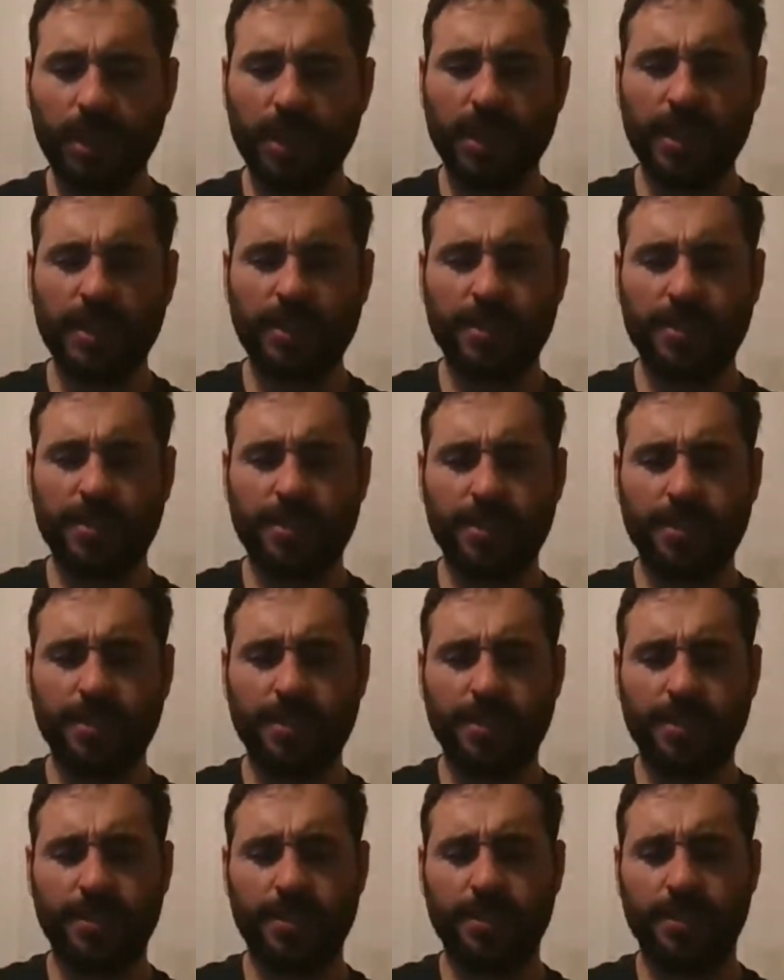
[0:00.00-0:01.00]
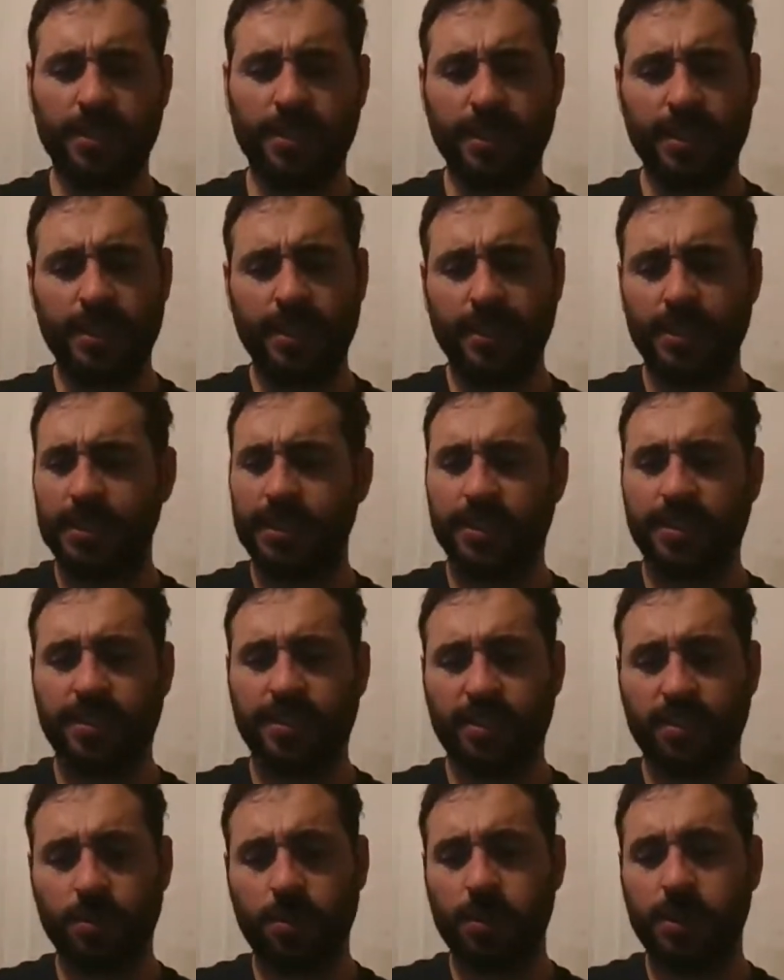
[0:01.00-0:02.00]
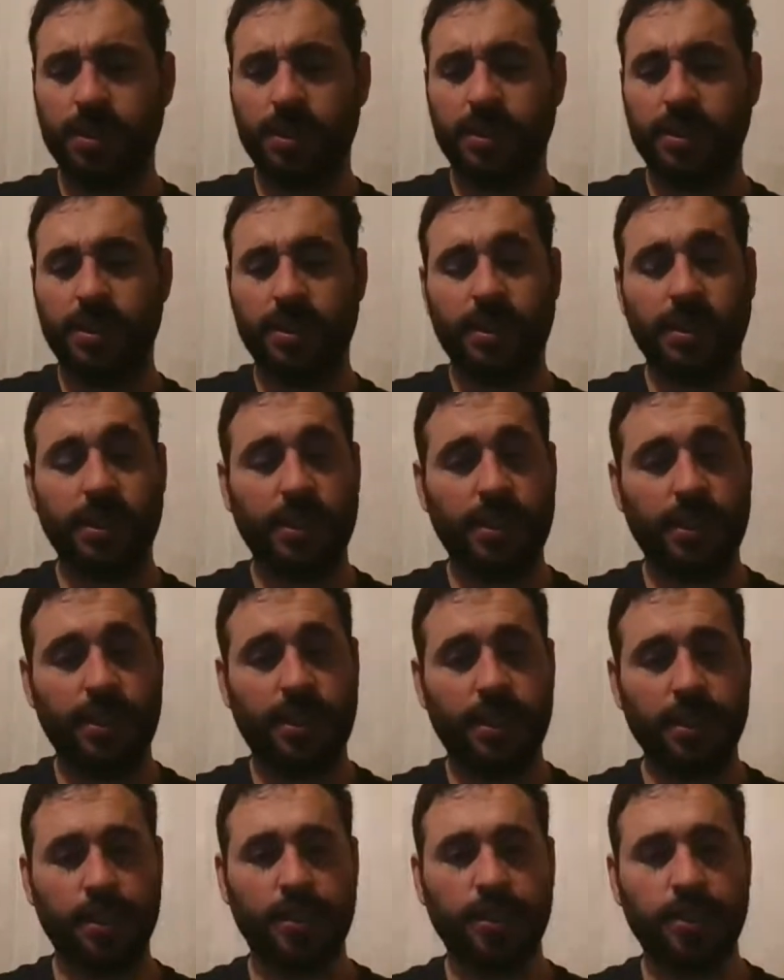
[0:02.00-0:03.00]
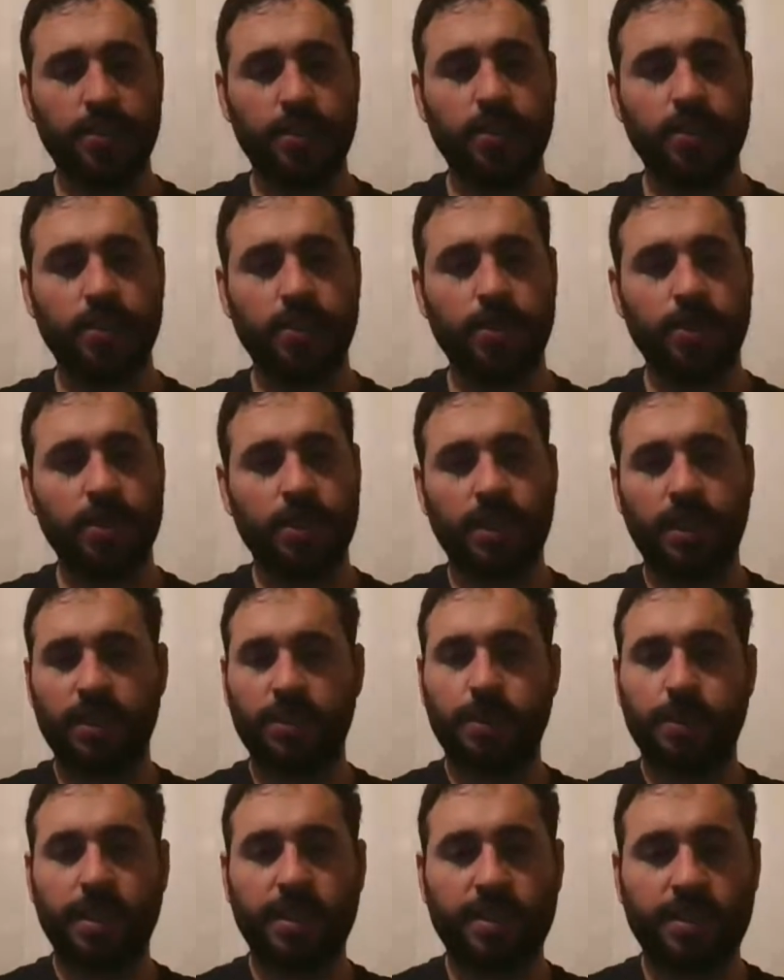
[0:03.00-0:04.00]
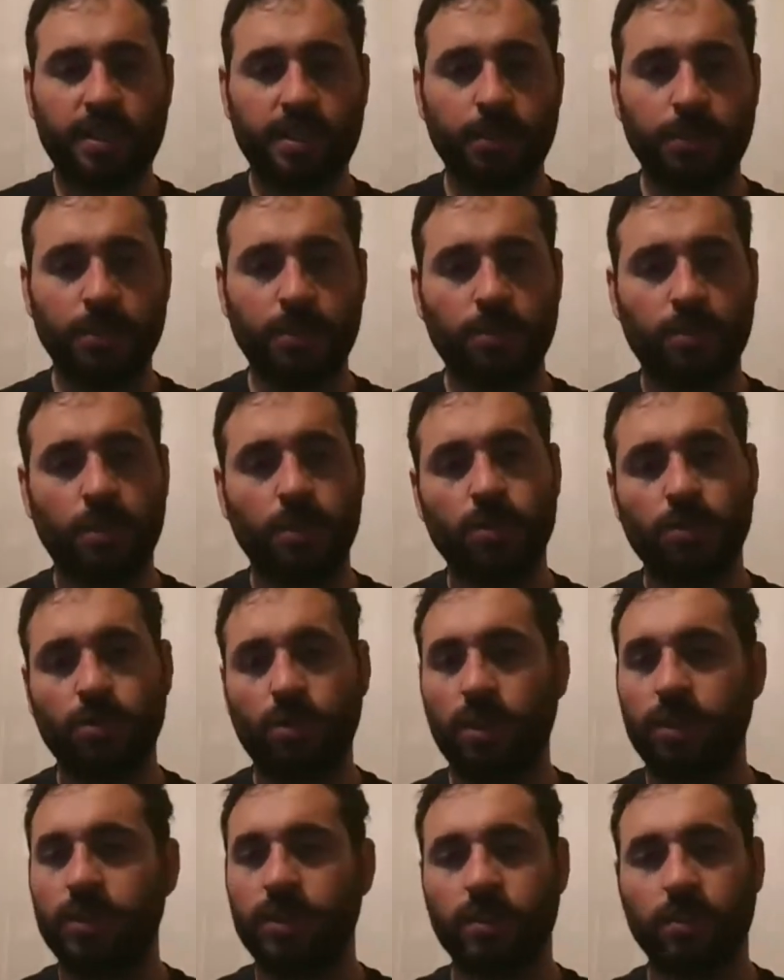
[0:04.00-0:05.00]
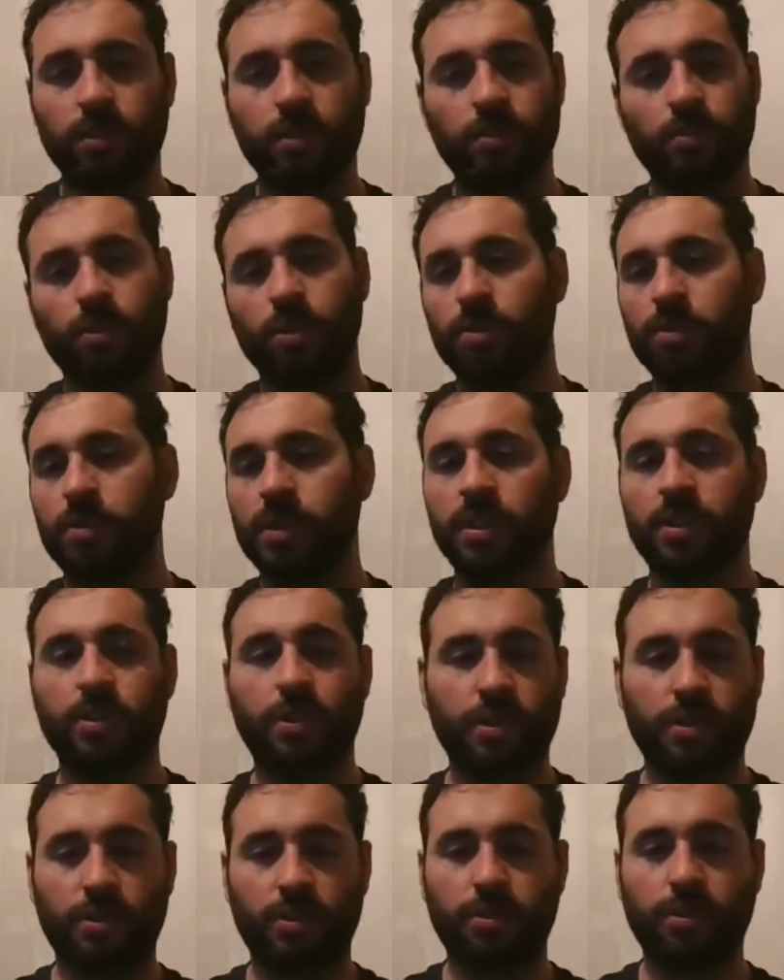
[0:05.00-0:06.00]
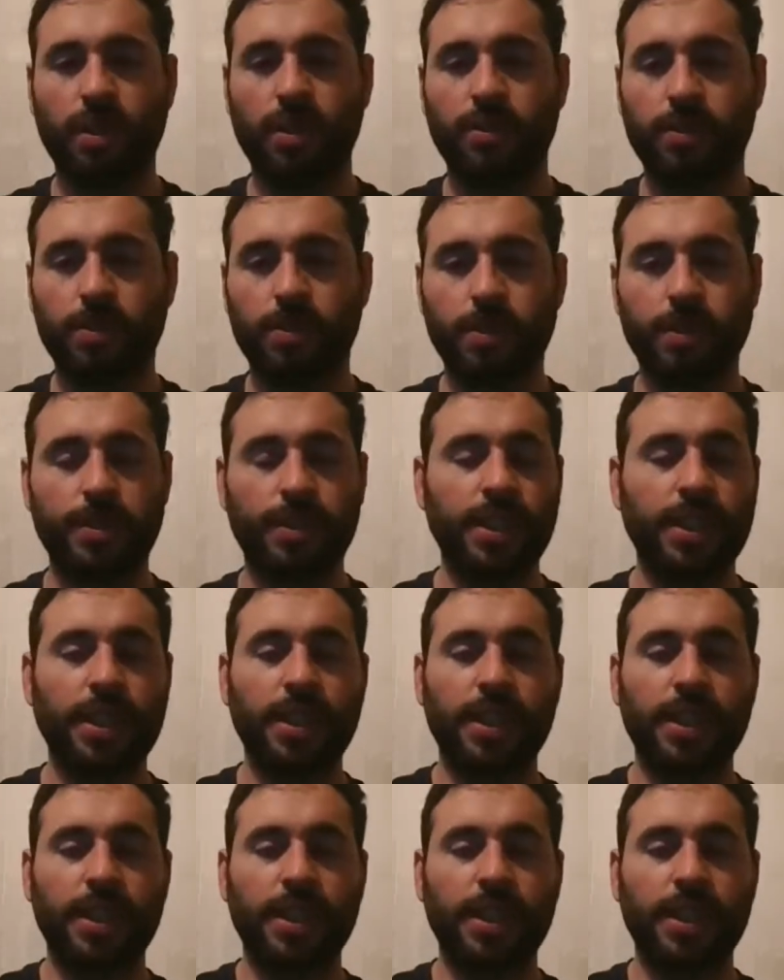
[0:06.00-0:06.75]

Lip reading: This is the way I like to do it. I spend time on the road, driving on the road, make sure it's drivable.